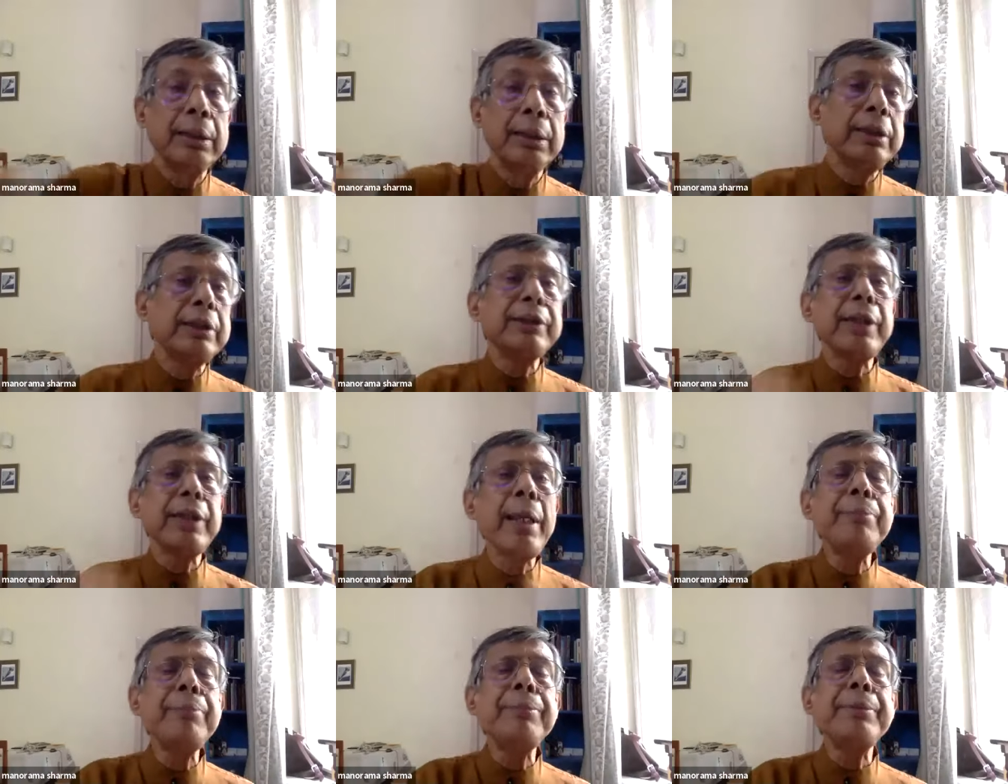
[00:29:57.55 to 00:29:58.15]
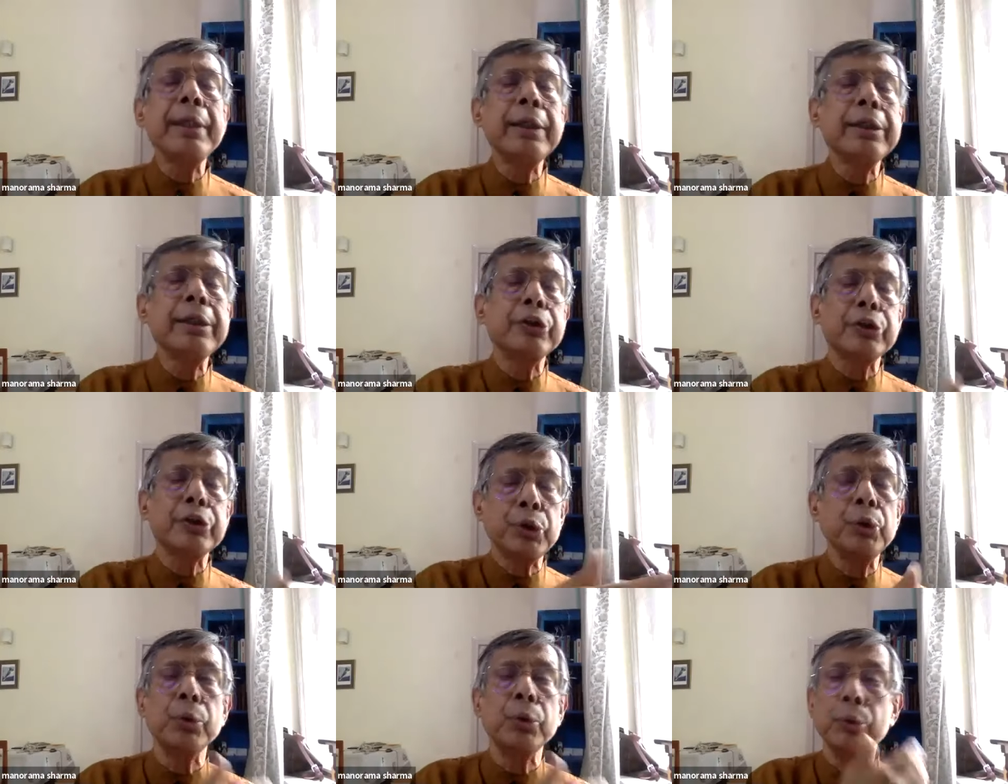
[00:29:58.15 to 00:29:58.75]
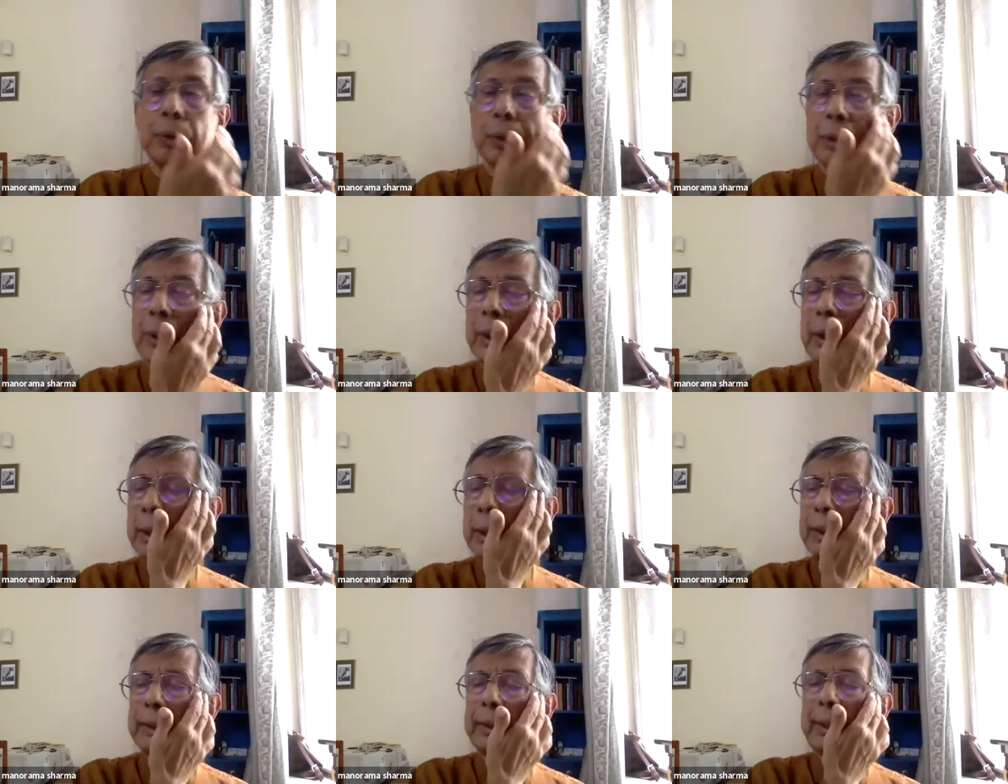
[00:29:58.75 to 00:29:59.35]
The same thing is true
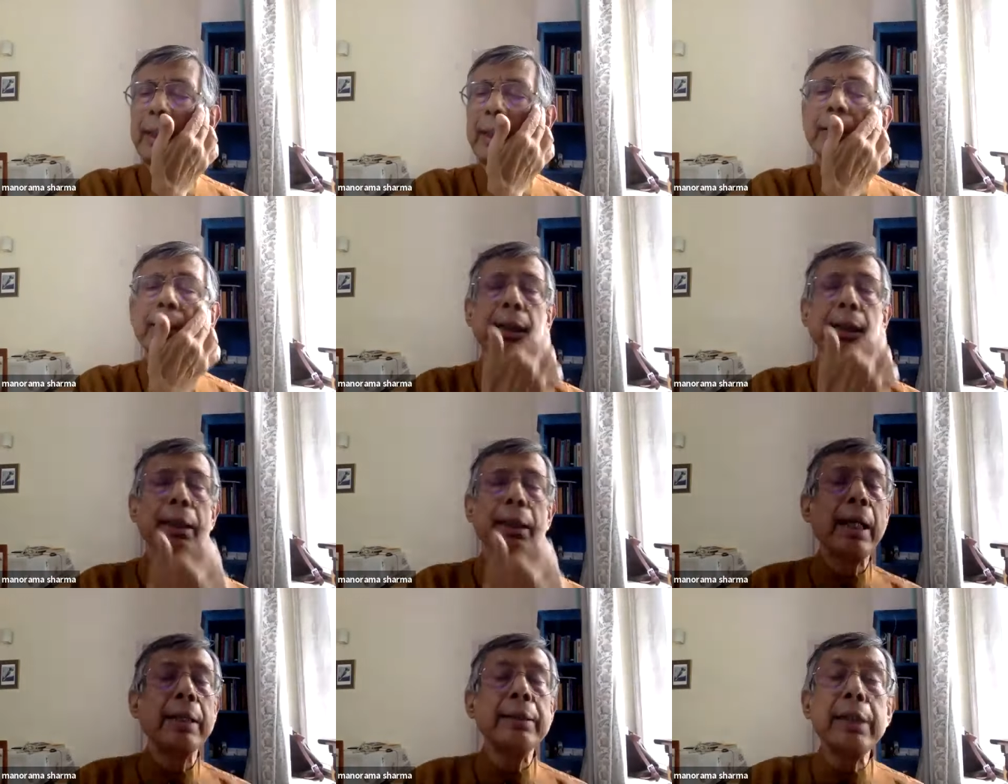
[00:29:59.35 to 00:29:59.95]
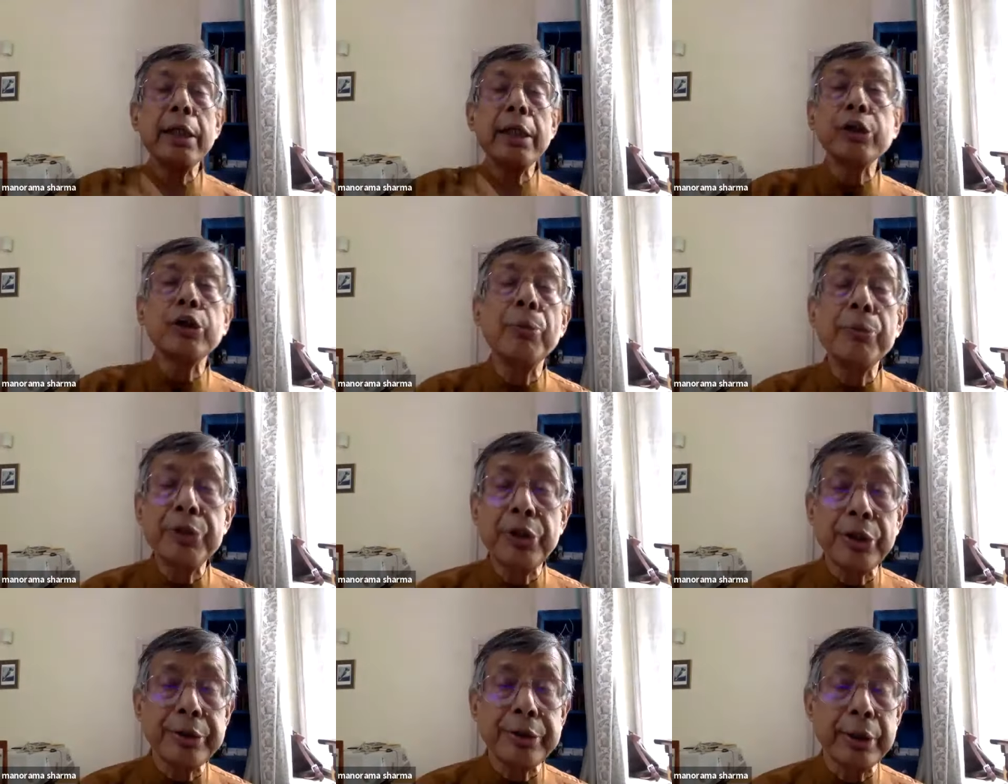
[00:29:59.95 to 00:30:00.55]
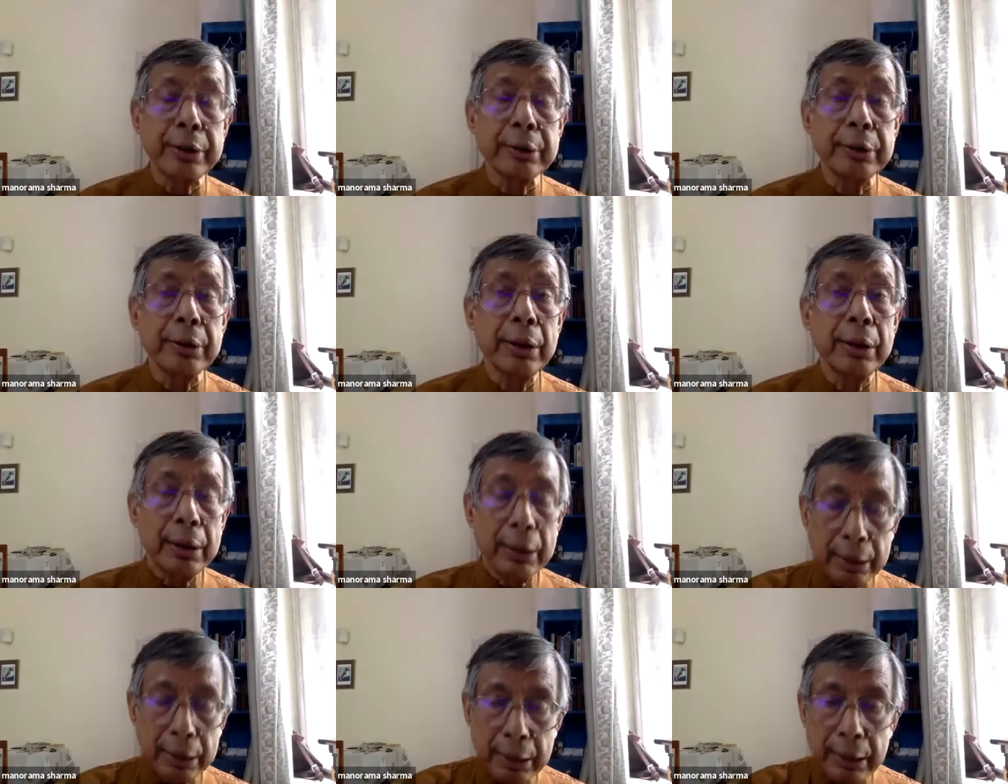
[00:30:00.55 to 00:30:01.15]
that other communities
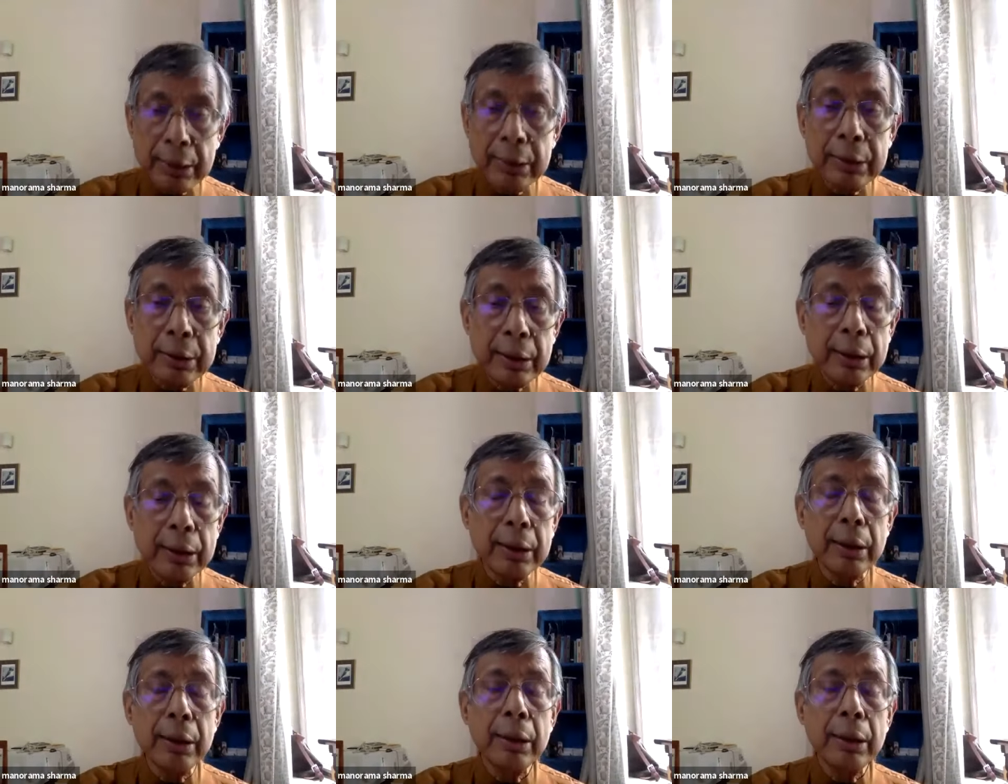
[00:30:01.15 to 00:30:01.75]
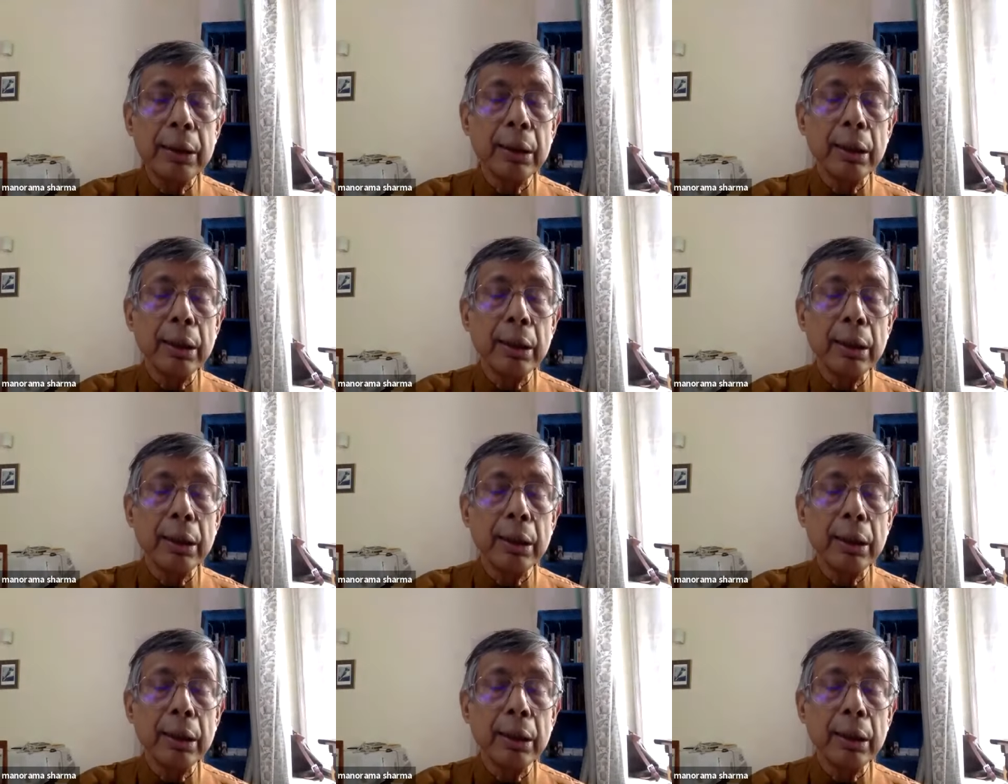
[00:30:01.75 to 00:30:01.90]
in the